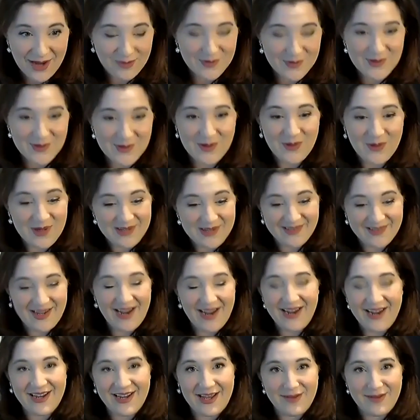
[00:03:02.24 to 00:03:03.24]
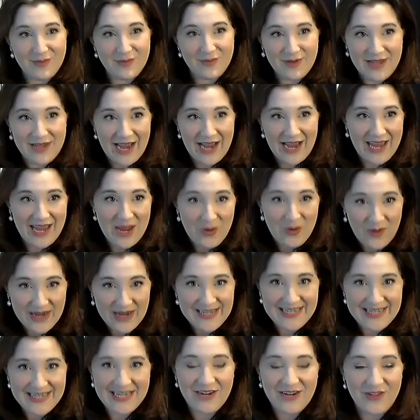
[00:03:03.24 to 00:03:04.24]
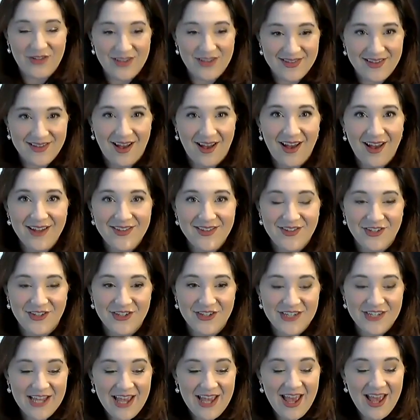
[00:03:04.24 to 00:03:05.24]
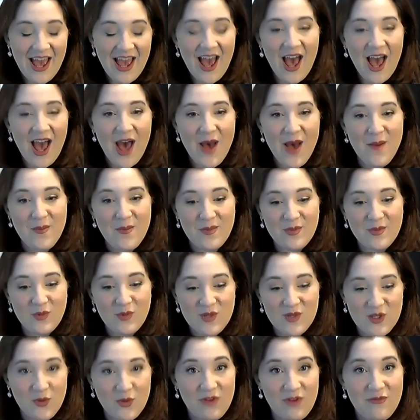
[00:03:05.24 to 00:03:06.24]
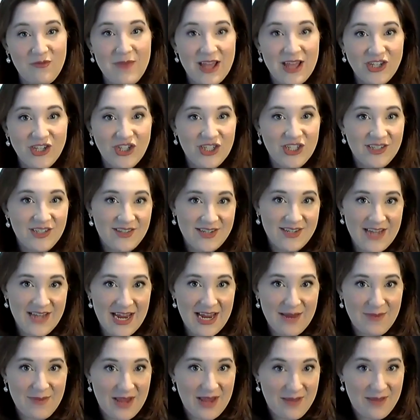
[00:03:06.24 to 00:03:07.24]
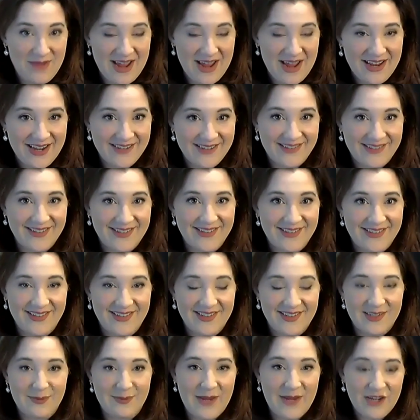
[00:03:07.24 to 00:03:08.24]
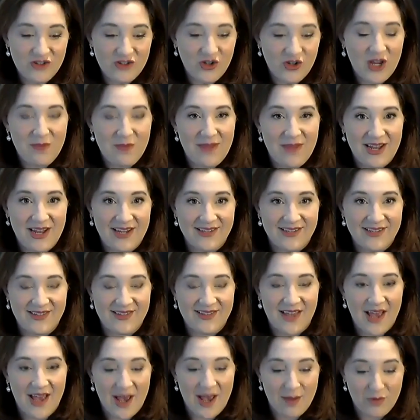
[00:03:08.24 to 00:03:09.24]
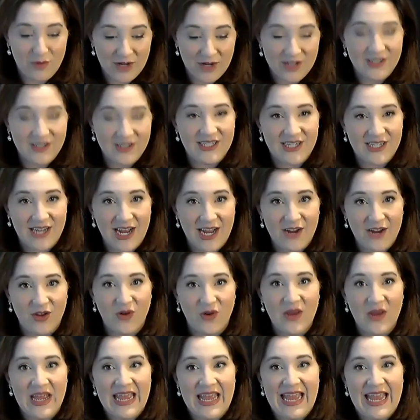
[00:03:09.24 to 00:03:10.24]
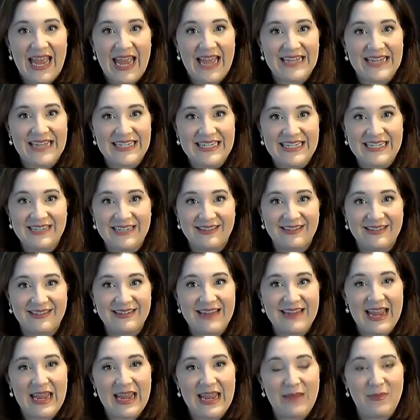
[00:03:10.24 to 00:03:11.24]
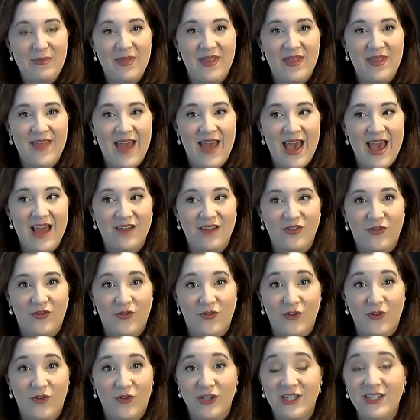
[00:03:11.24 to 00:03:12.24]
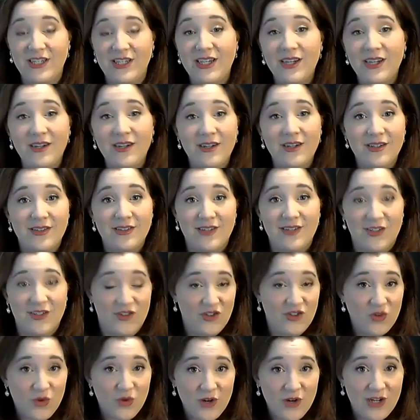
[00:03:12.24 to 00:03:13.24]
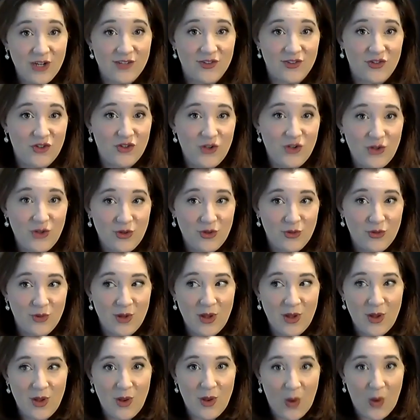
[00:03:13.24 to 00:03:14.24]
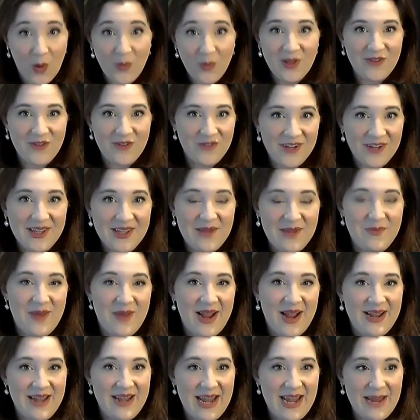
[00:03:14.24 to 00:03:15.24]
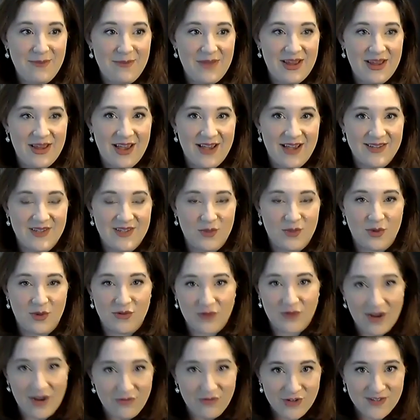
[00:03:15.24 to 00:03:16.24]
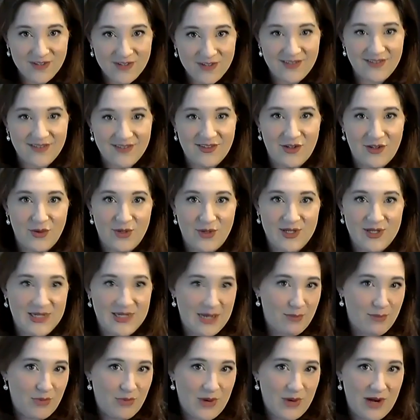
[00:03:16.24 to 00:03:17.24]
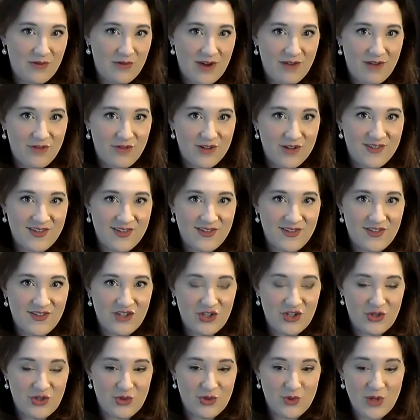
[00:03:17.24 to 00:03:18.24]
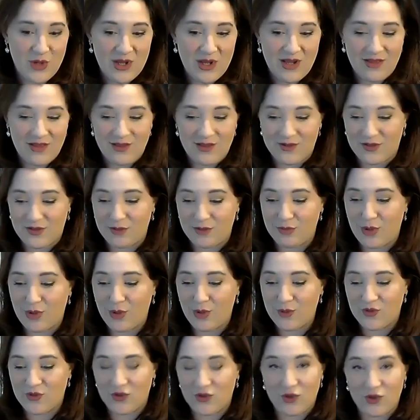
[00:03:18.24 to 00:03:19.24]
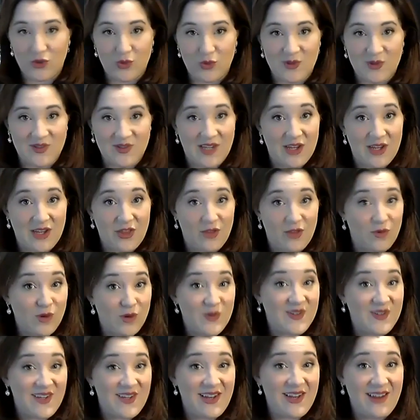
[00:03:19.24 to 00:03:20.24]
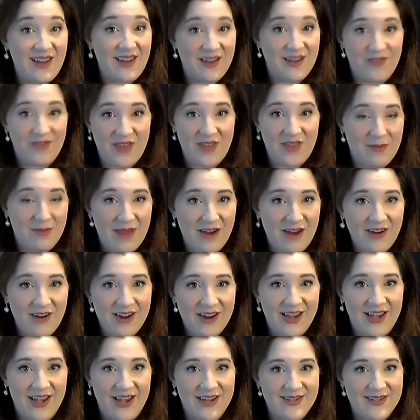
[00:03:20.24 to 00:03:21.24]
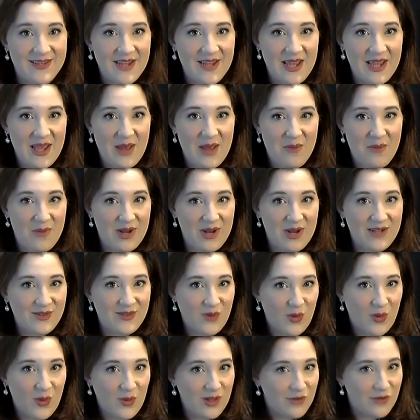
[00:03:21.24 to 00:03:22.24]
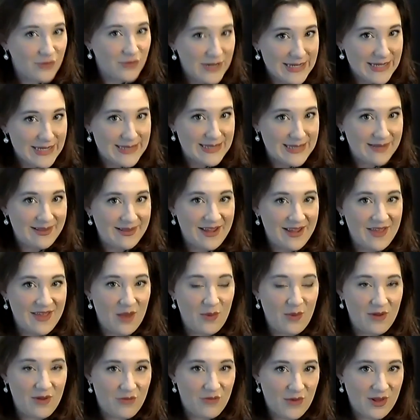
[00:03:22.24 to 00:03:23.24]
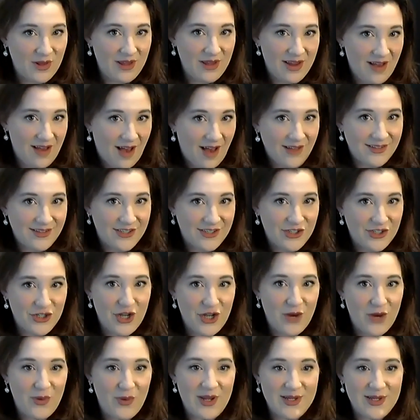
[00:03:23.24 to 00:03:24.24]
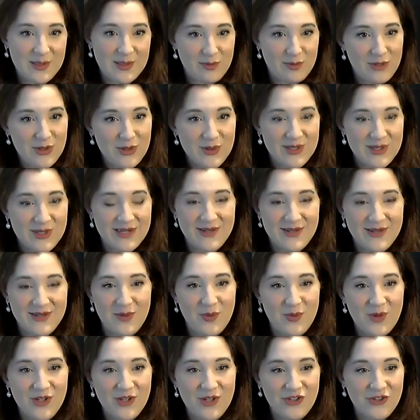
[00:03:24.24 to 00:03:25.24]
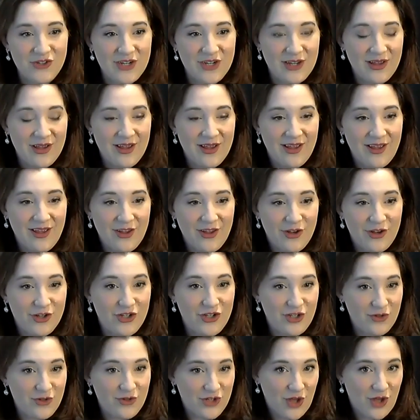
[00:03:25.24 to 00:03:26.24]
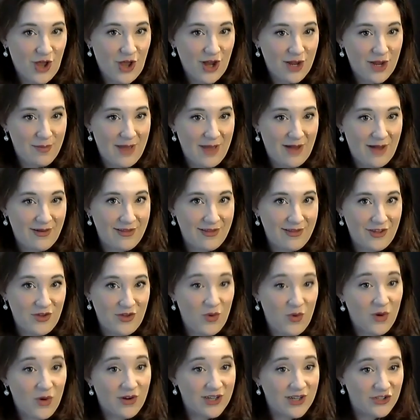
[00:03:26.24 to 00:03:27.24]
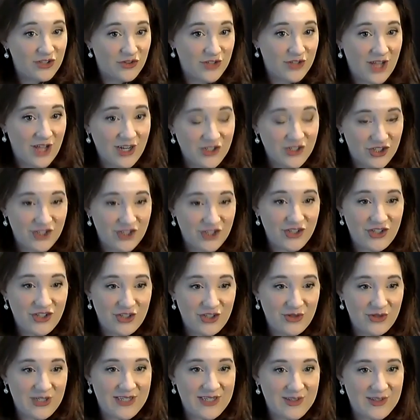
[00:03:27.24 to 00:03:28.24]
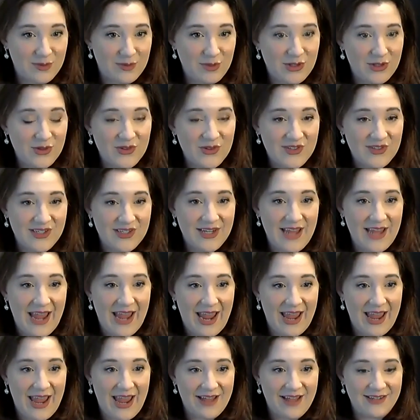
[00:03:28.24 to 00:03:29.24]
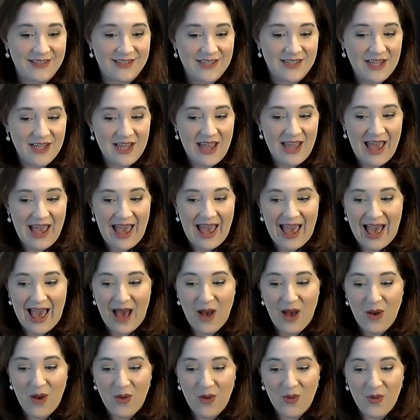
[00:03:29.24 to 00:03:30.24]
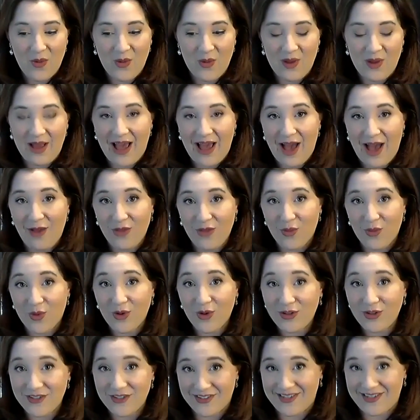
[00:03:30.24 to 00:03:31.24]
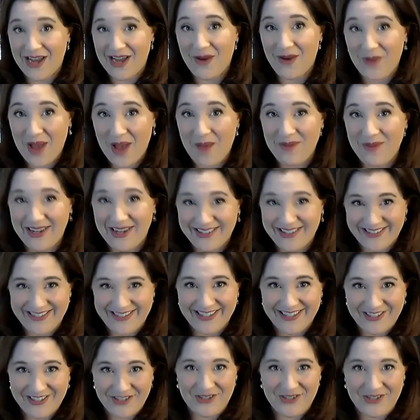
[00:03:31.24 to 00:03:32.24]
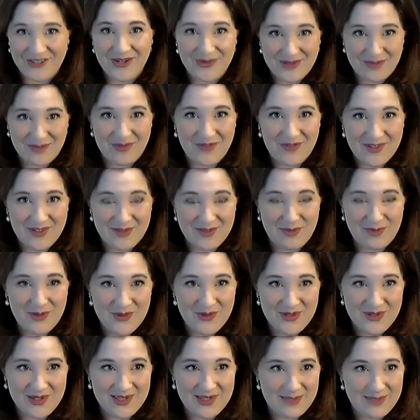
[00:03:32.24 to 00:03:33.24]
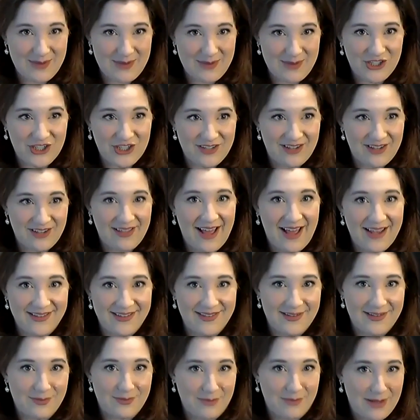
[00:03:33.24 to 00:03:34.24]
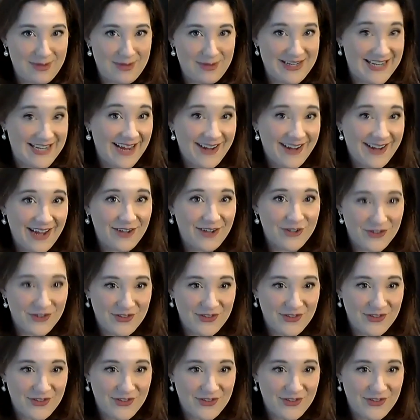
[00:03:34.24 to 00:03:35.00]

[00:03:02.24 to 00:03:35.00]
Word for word: I am so excited. I'm I can't wait to hear this concert. Um, so we've mentioned the name Ximenez. This is Pedro Ximenez Abril Tirado. And he is a name that for years historians knew only really by name because there were references, and know contemporary references to this composer who was like the Rossini of the Americas, but it's only recently that we've really gotten to know his music. So I'm wondering, could you talk about your introduction to his music and how how the world is now coming to get to know some of his music, especially in the last maybe decade